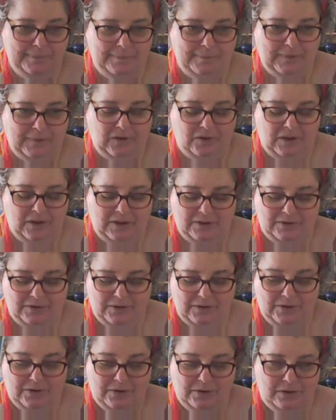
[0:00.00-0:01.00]

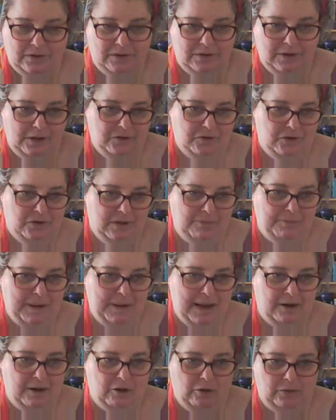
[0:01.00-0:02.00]
such as the Pentagon,
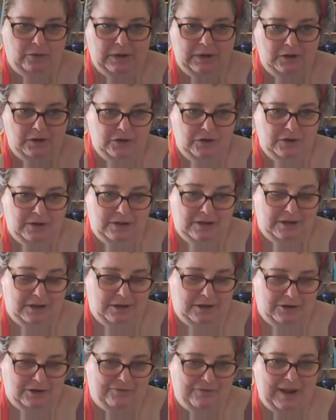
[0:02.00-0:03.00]
such as
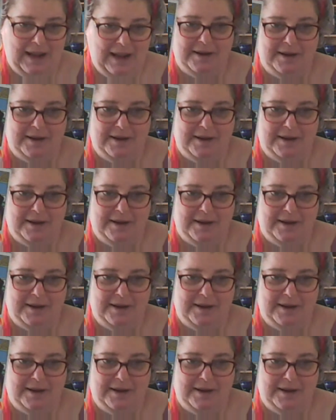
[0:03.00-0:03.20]
defense,